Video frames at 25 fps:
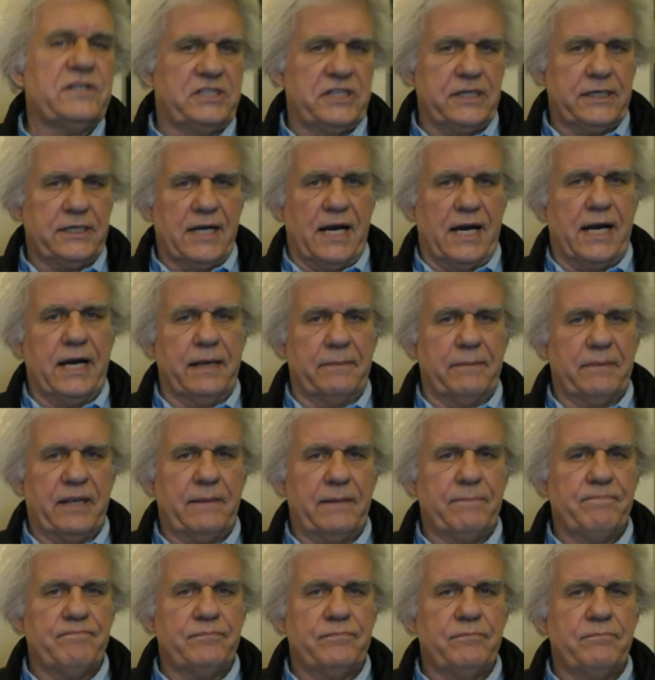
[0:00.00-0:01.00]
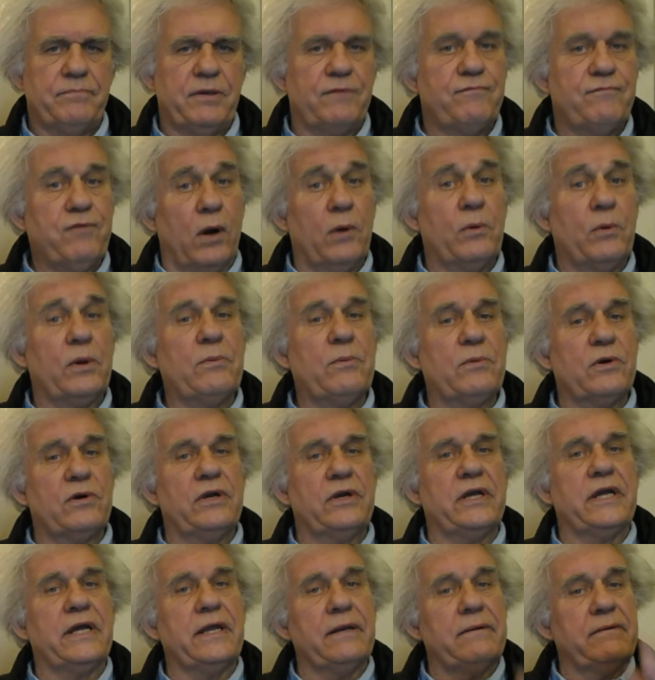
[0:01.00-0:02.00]
economy. Before we were
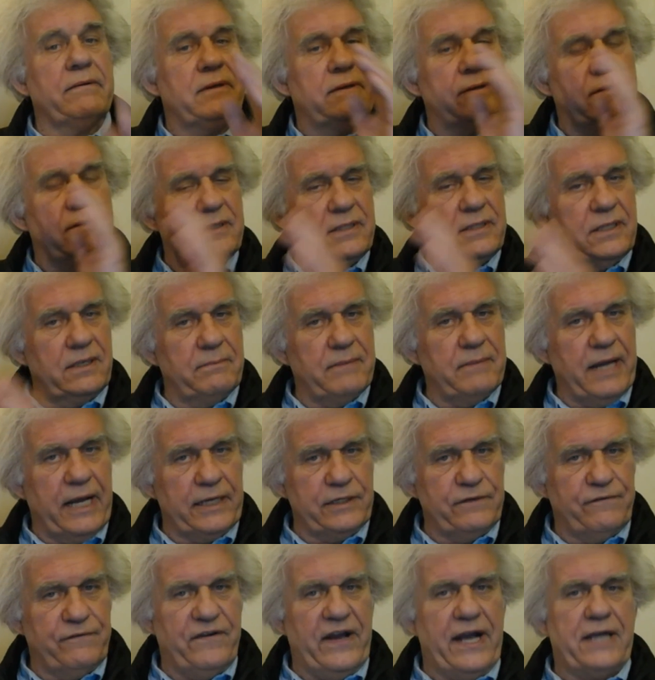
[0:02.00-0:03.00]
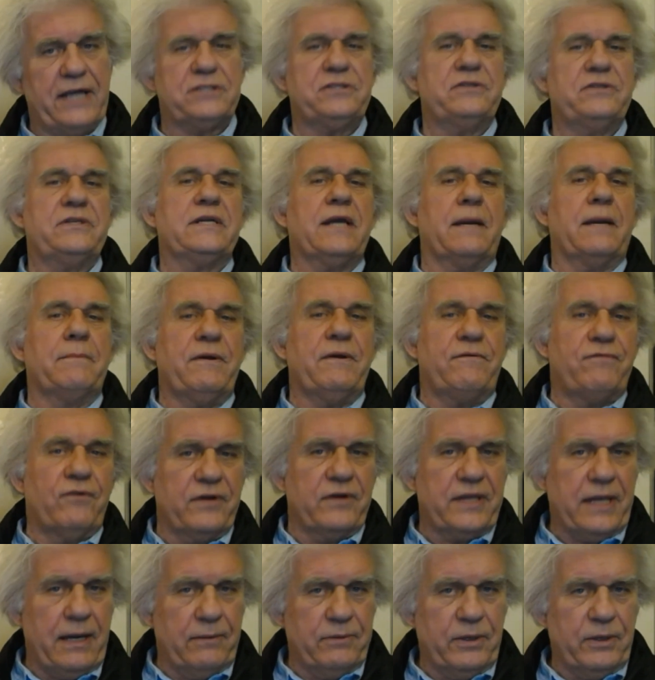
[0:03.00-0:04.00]
in, you know, manufacturing, and
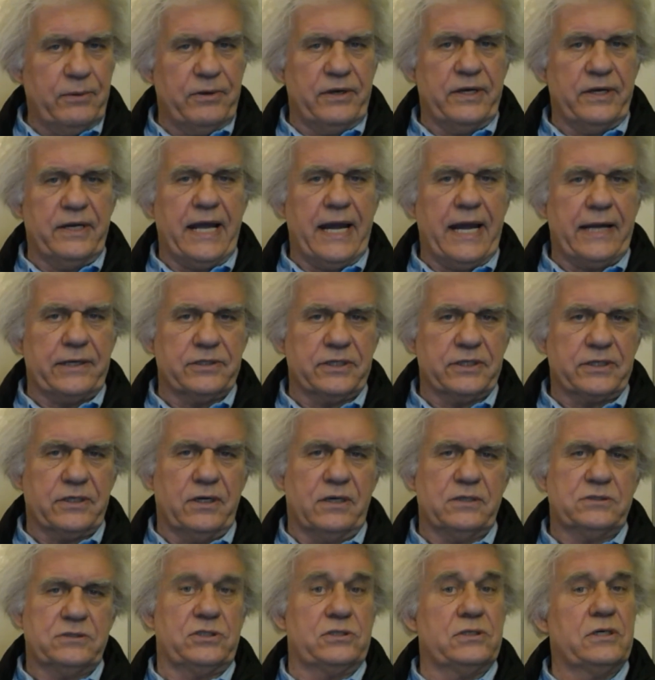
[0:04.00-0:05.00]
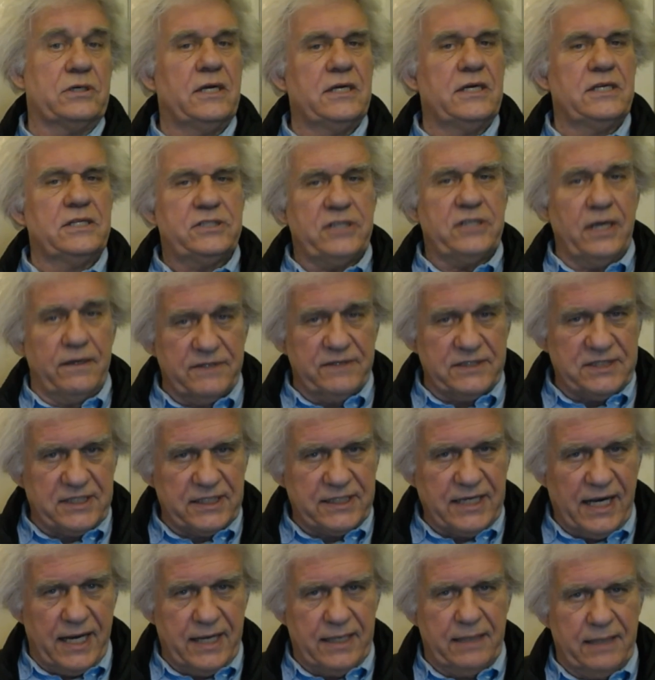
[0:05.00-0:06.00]
before that we were in agriculture. Service
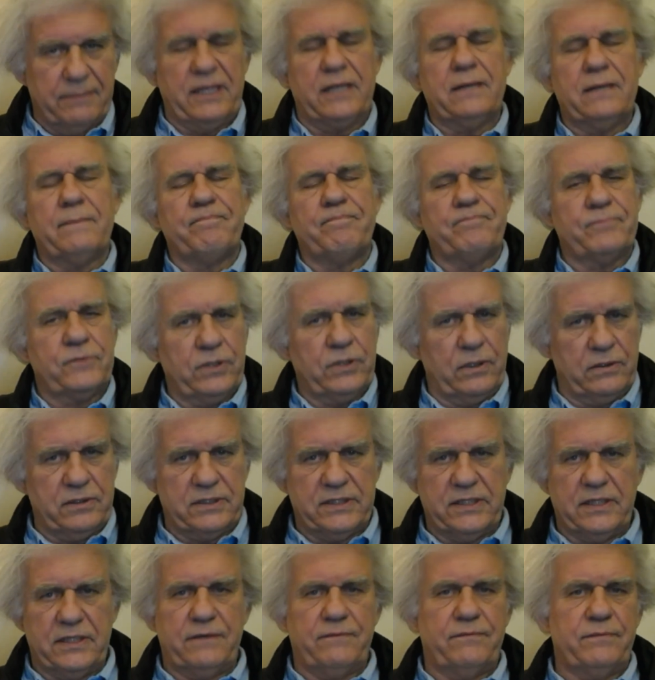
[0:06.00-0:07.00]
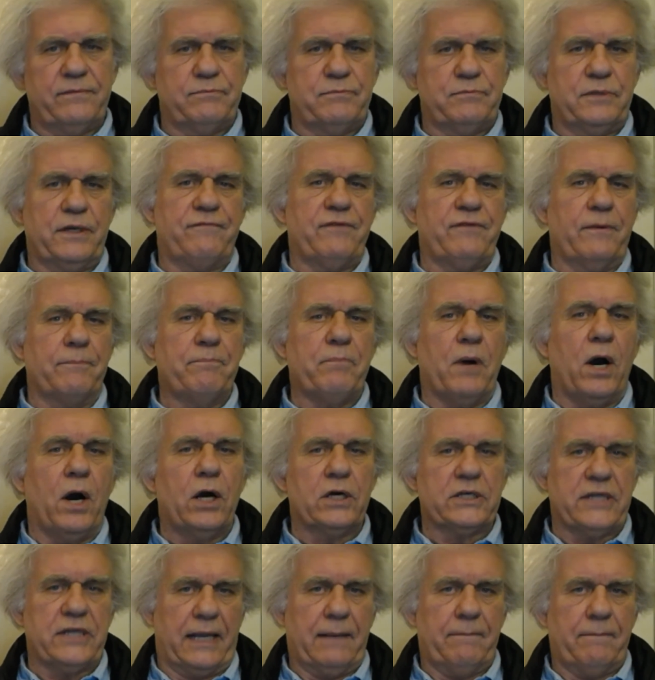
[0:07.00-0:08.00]
economy, totally different
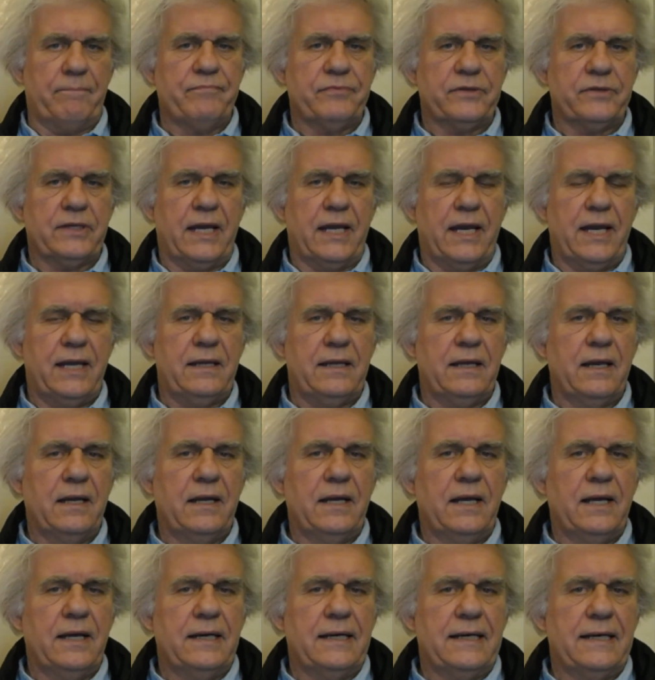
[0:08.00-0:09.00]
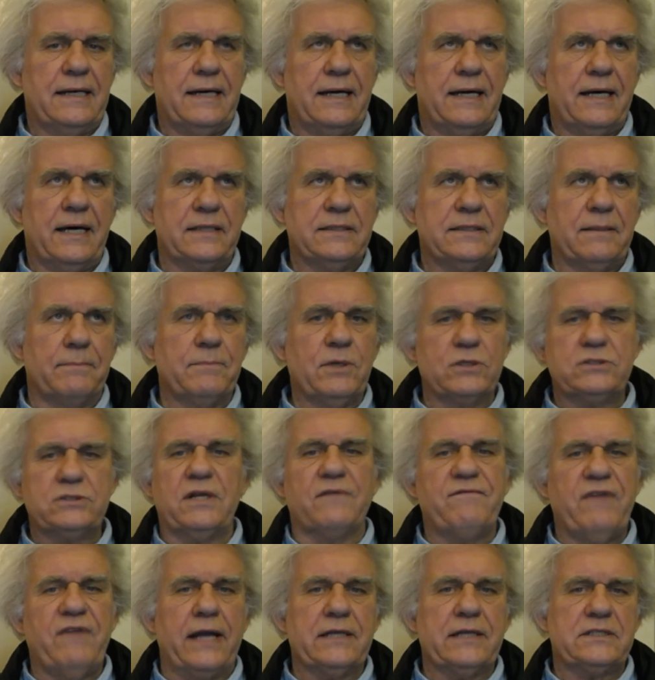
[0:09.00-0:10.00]
ballgame. Okay, uh, the most
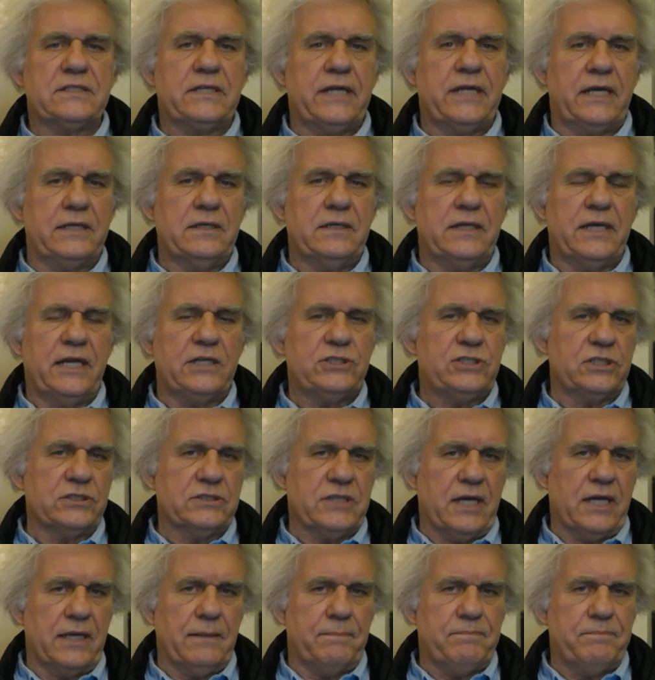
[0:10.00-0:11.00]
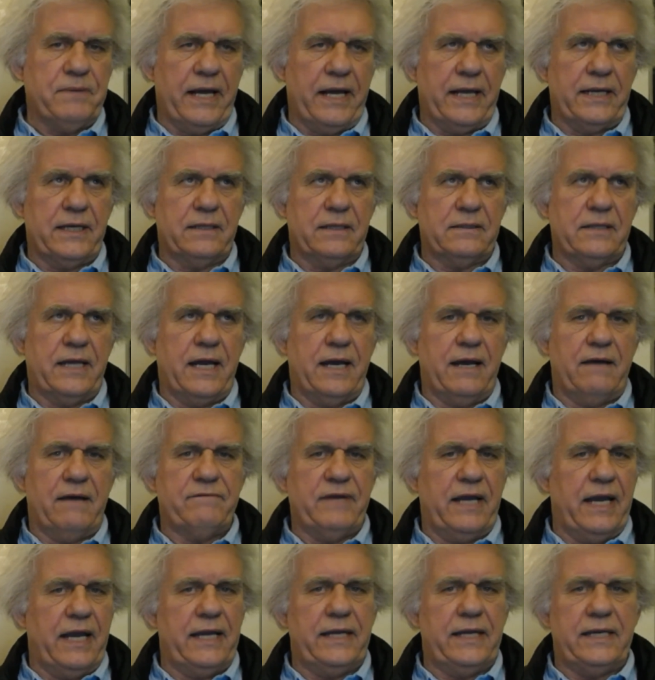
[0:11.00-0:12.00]
advanced nations on the planet have
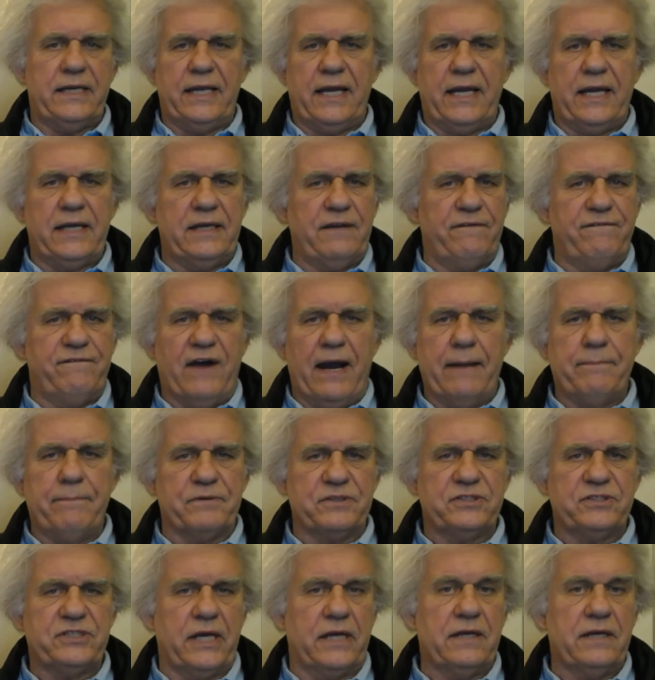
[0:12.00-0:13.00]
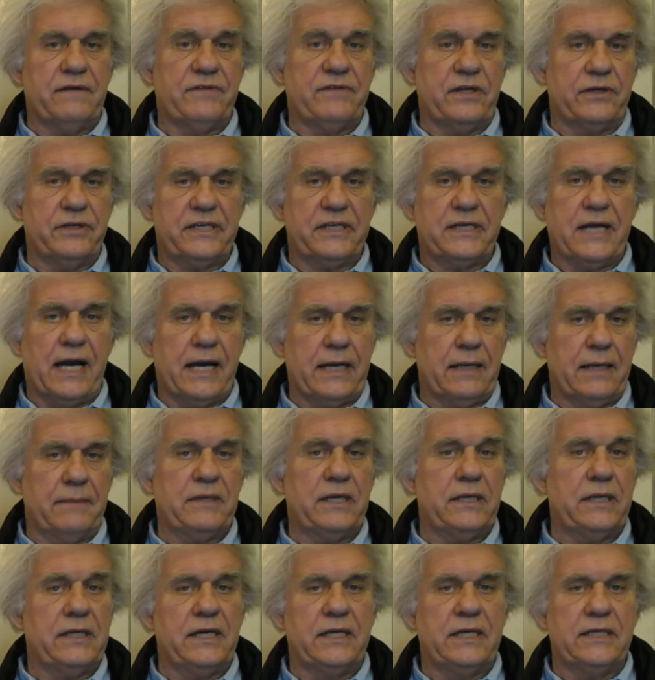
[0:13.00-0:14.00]
80, 85 percent of their
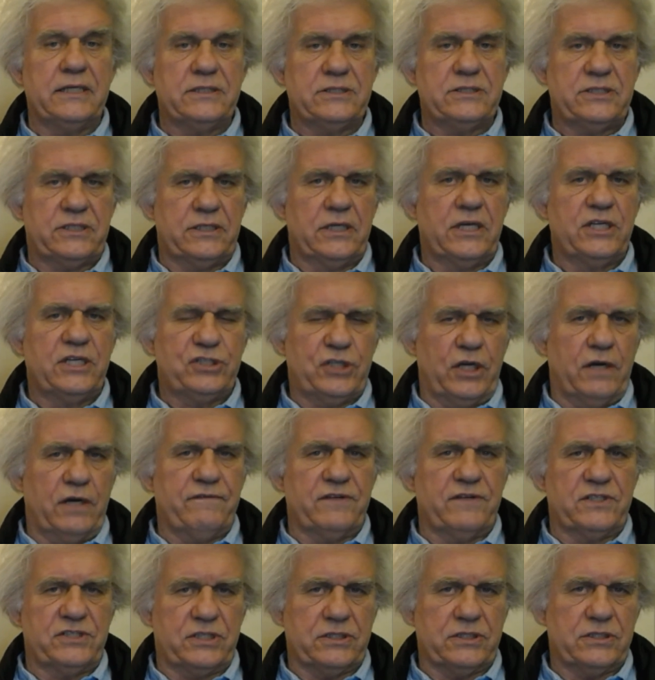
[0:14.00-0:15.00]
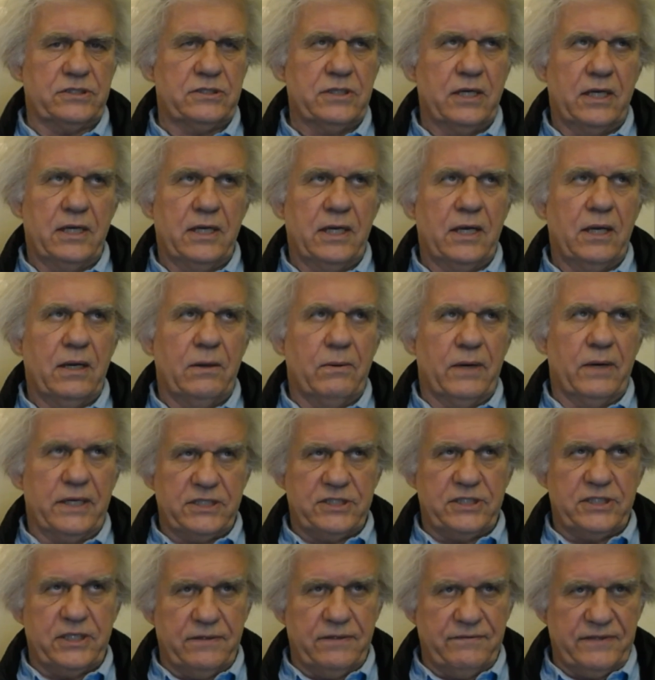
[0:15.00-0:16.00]
economy is services. What
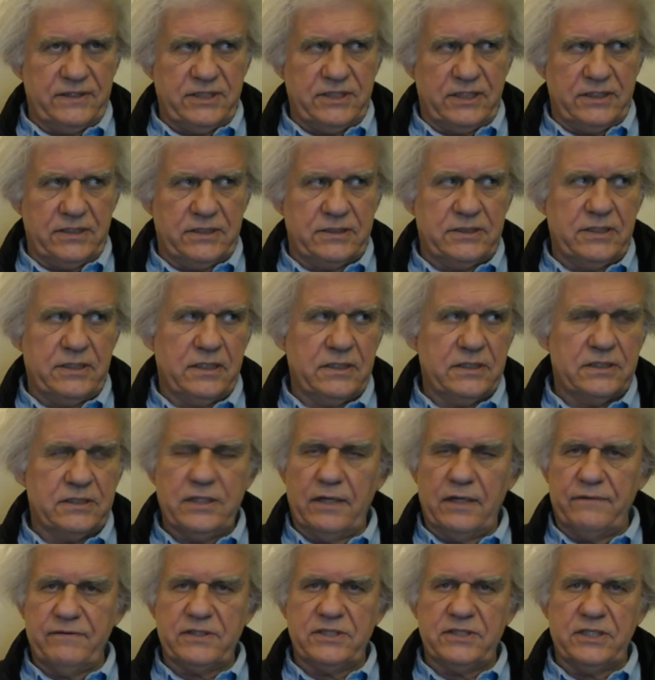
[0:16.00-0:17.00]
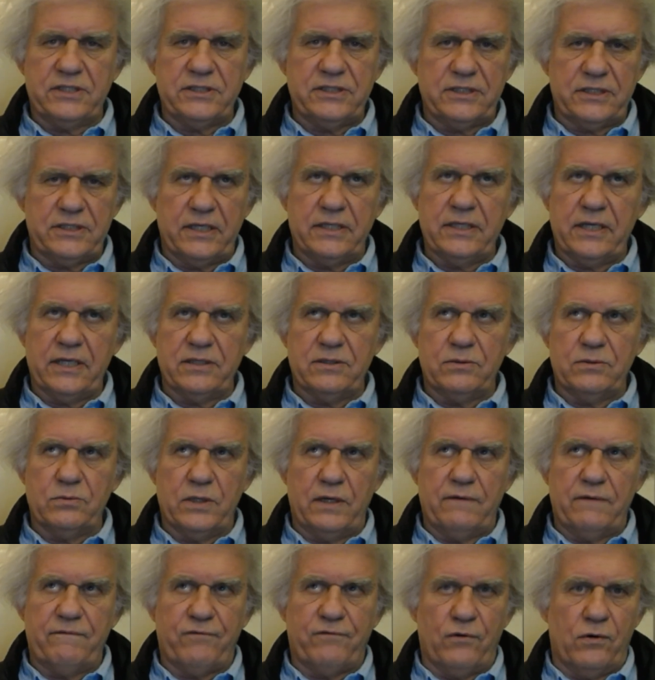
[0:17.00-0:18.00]
is services? Services is another
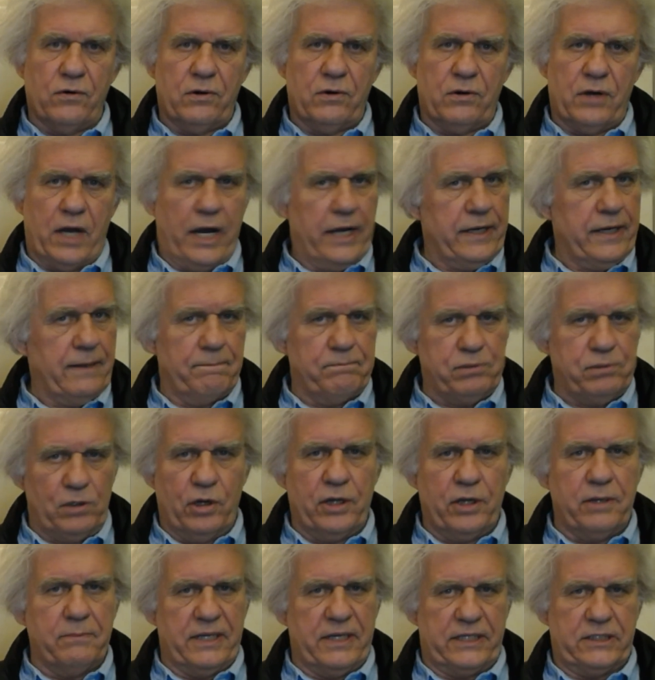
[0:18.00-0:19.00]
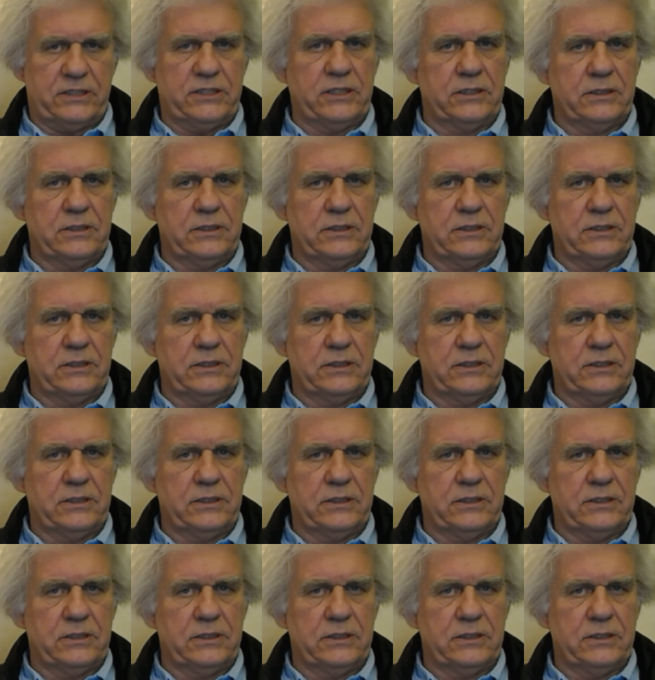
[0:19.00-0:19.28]
word for unemployment.